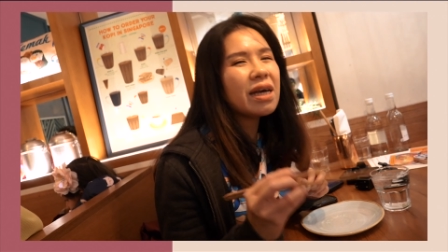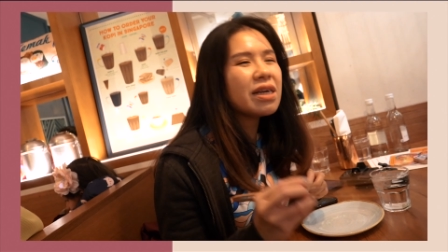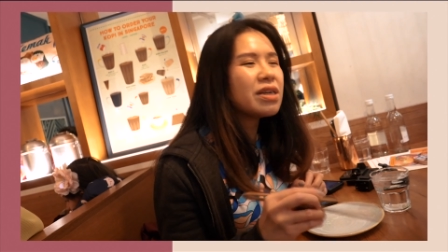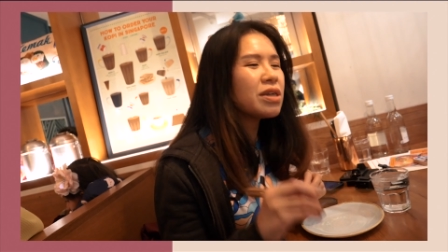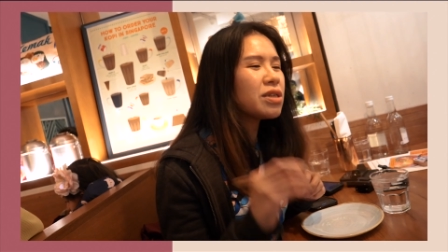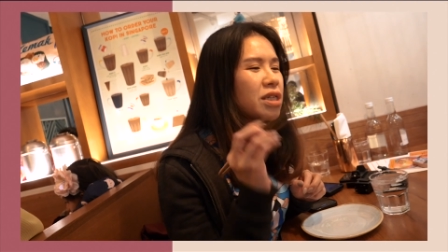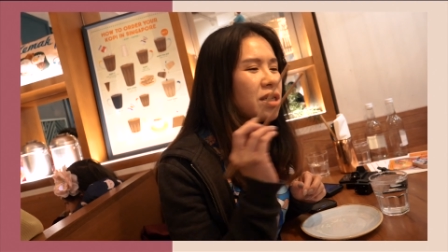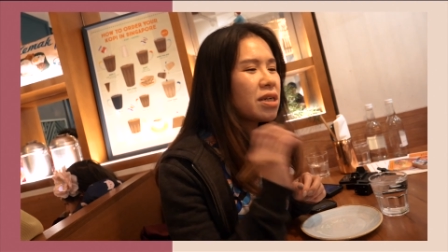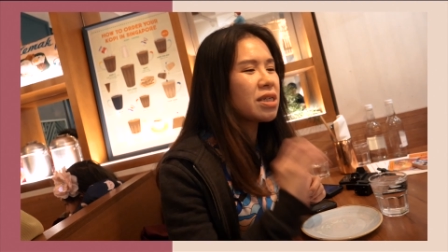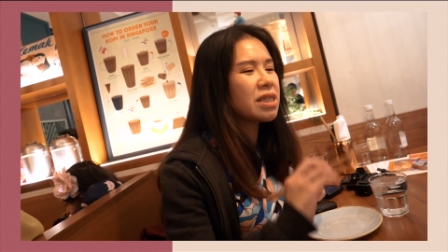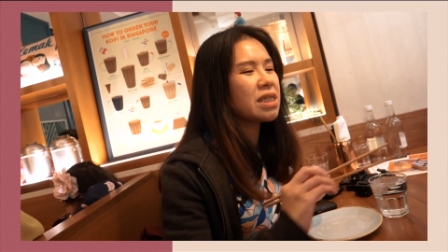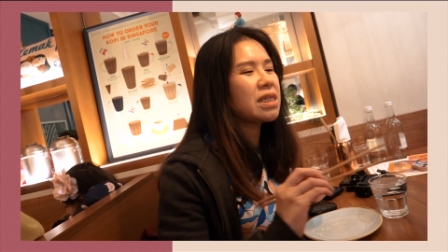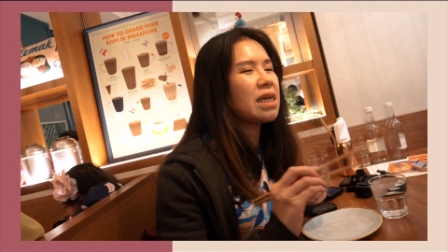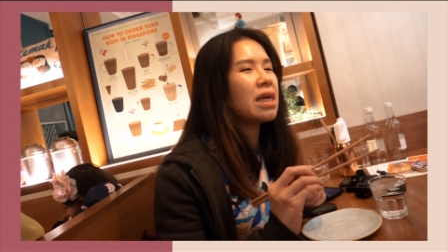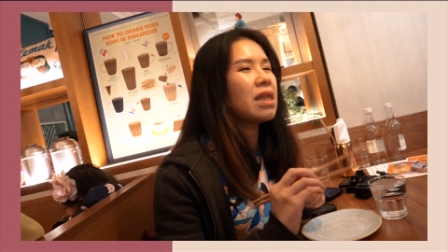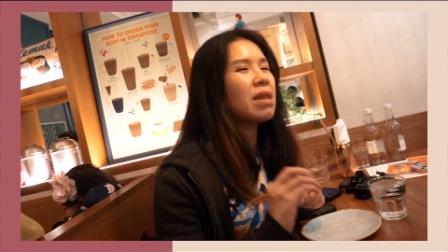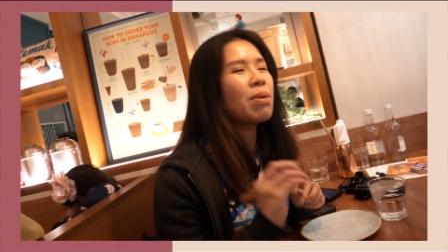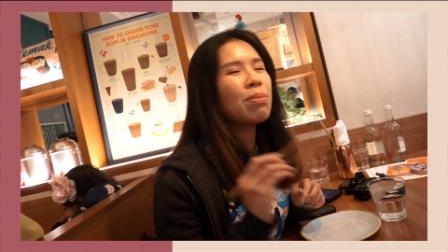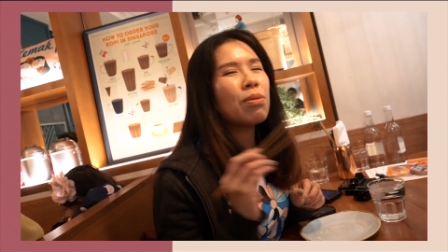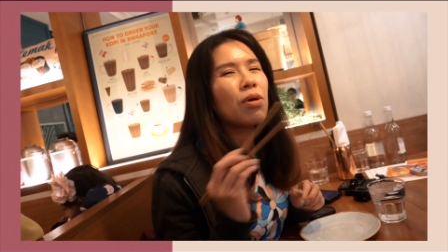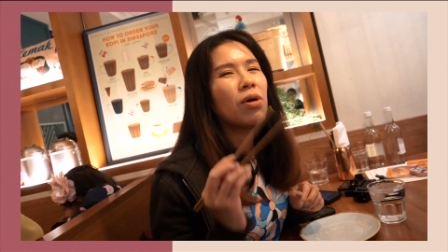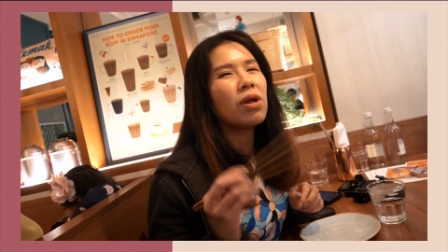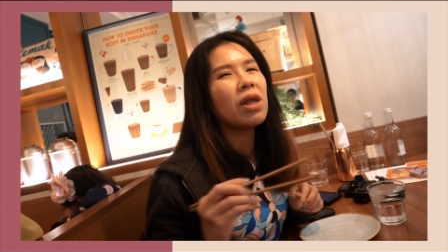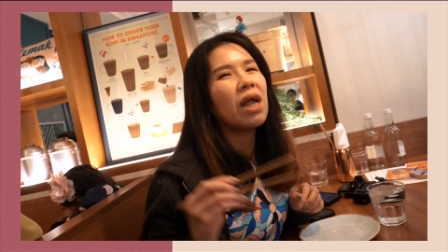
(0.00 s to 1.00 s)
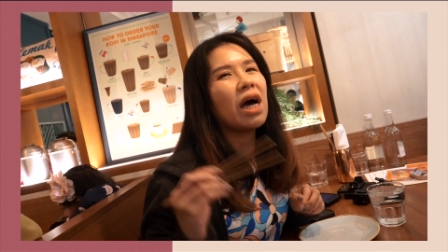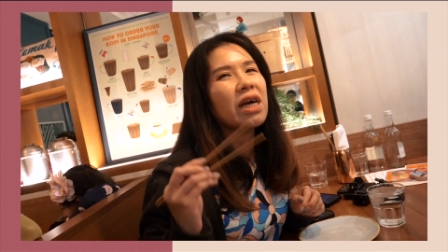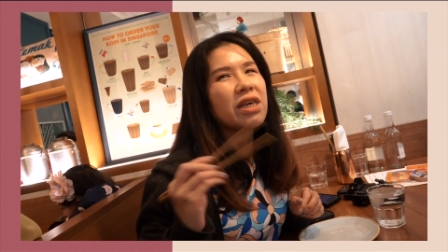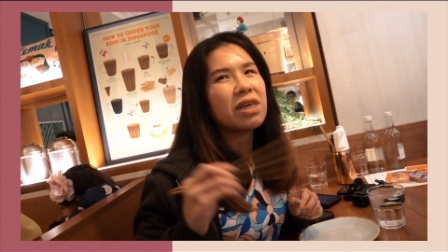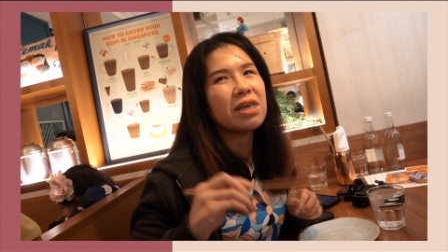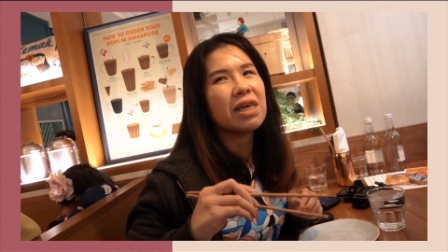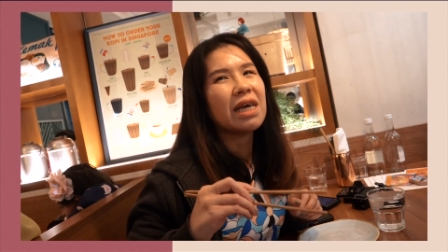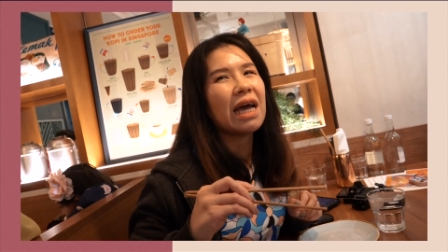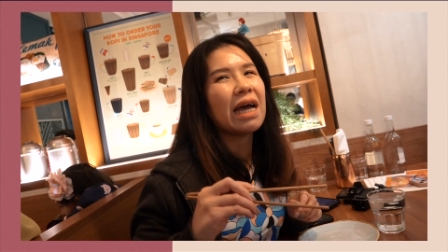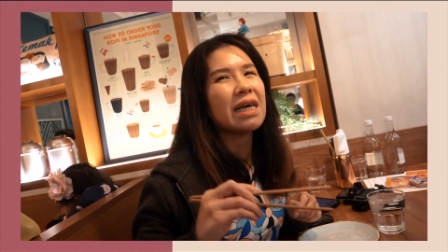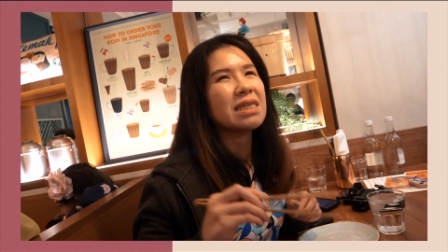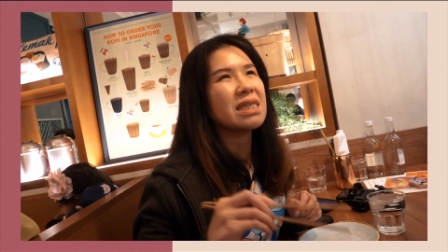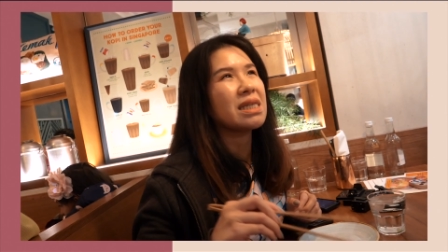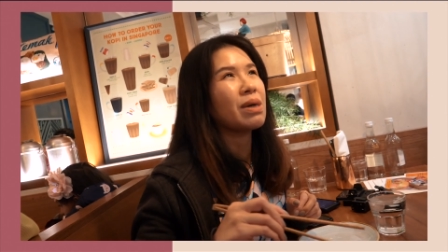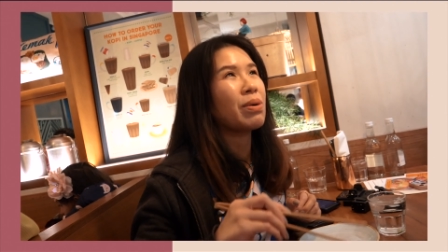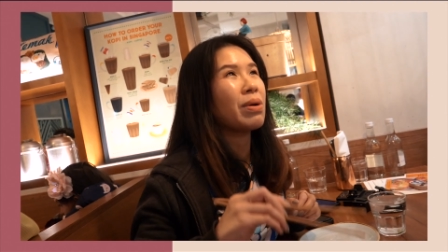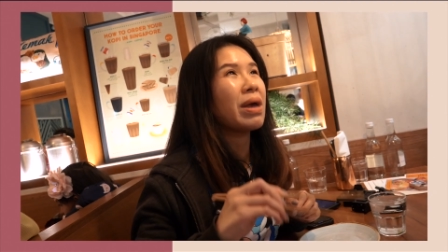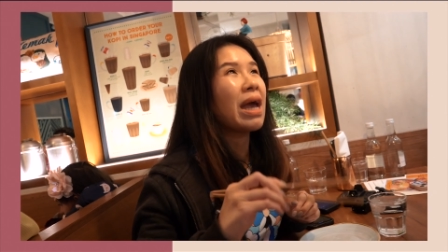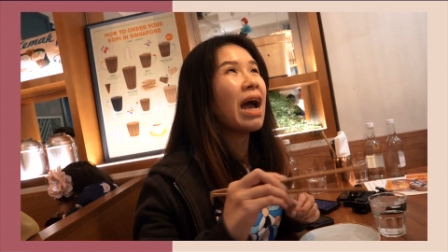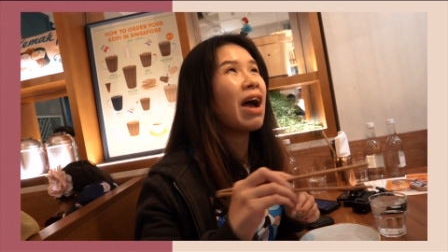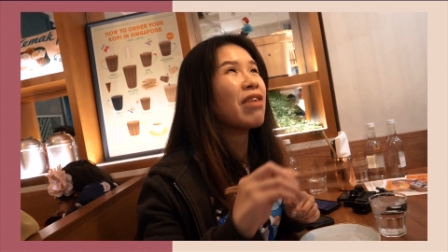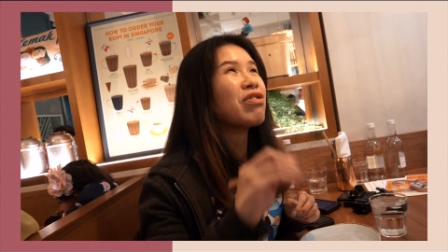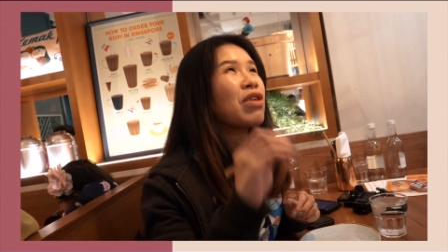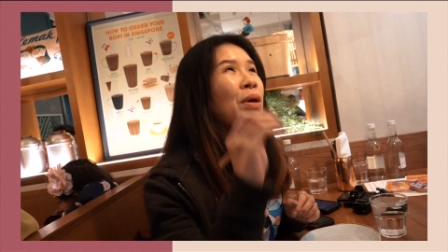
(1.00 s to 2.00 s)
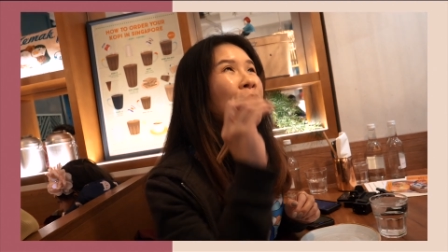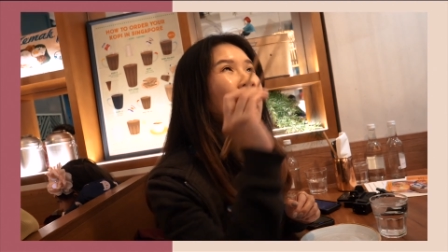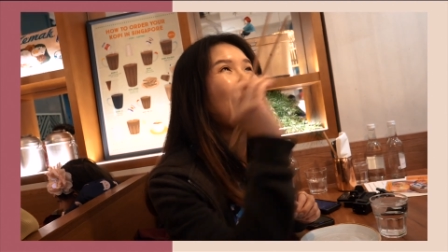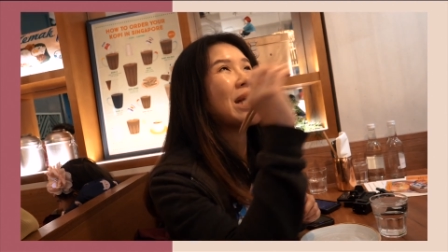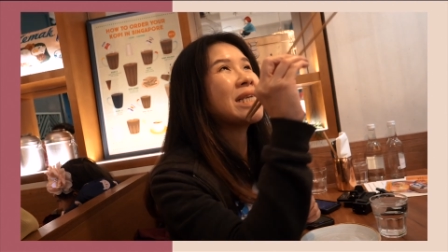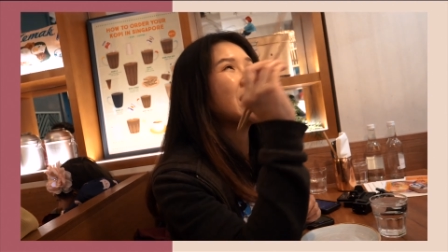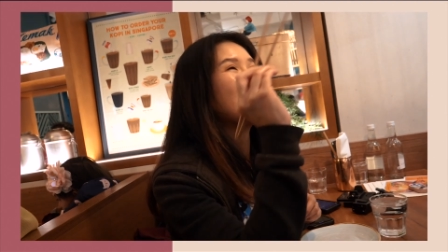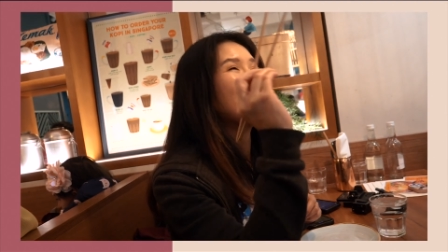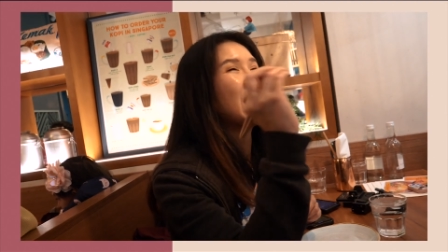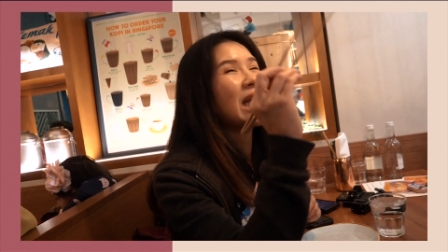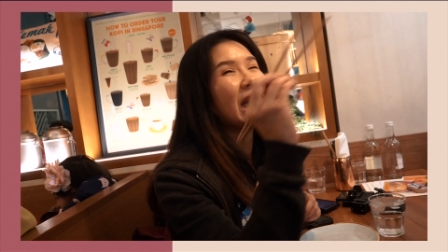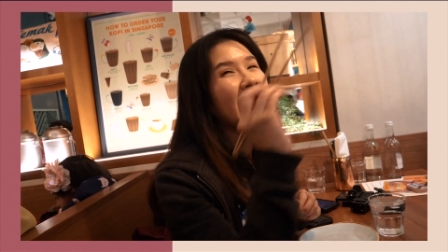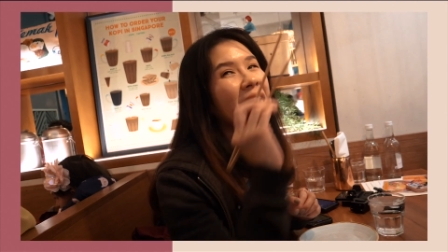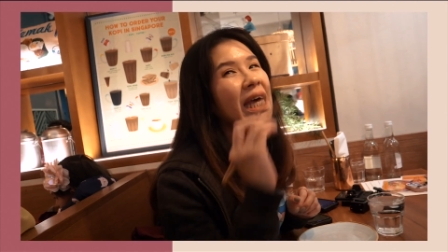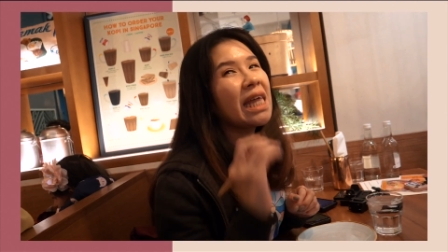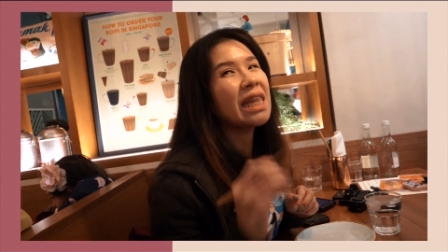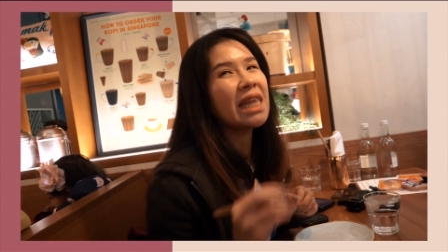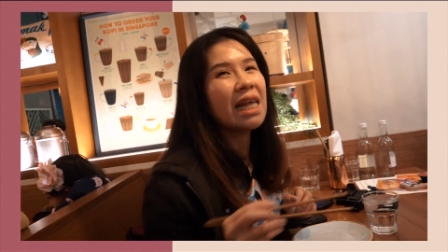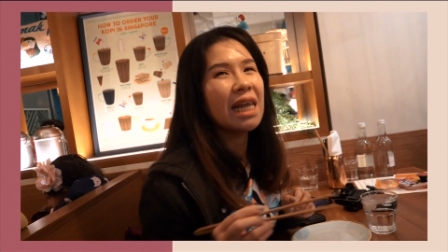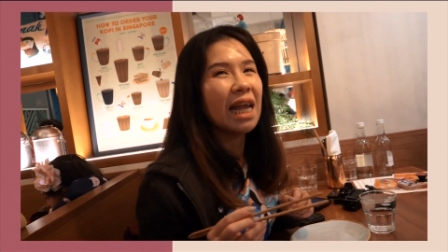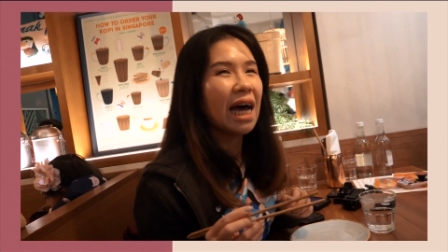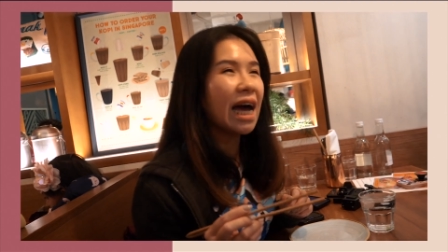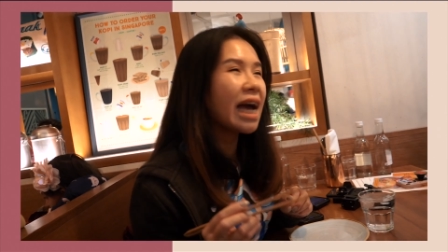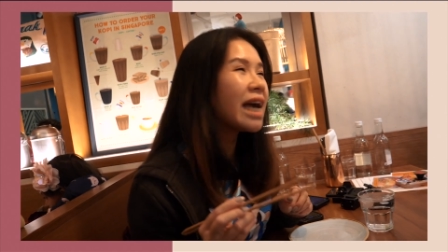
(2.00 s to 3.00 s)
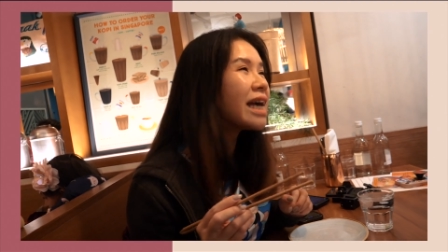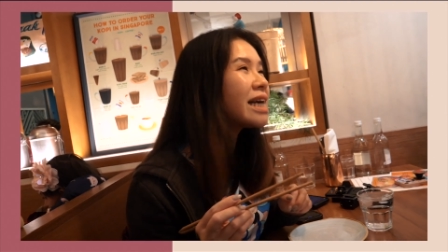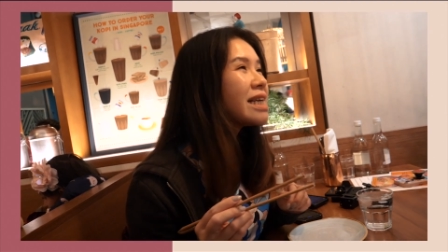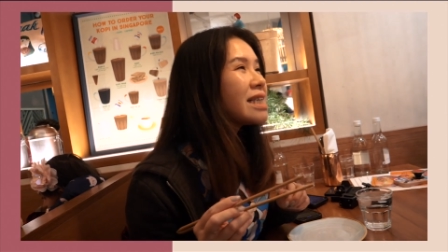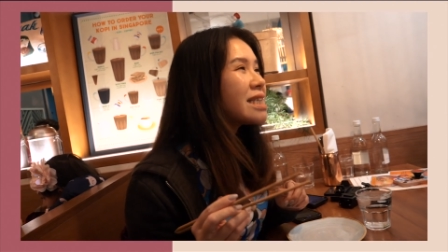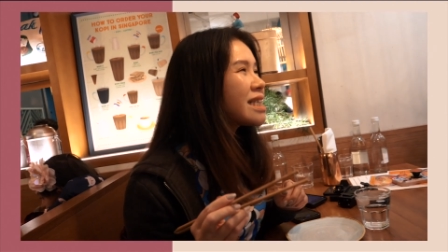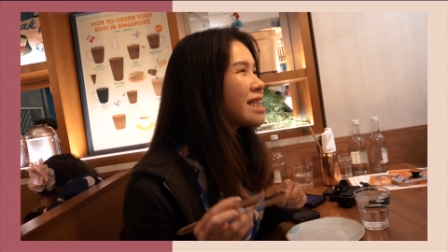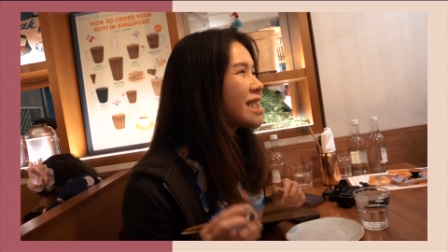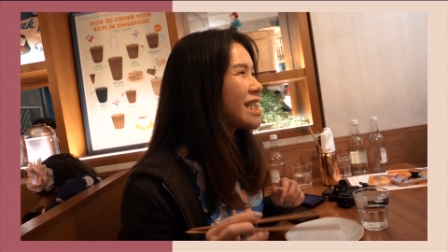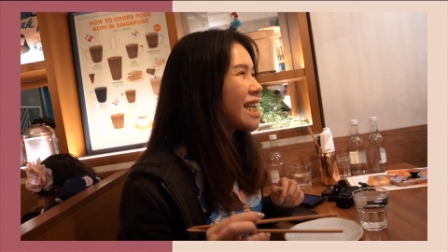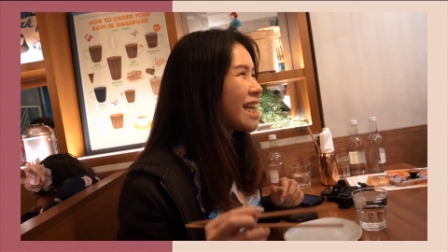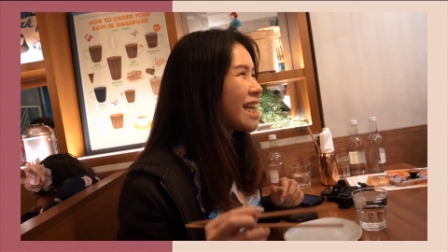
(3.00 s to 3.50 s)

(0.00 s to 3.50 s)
you toss it, the more luck you get. So we have to basically hit the lights.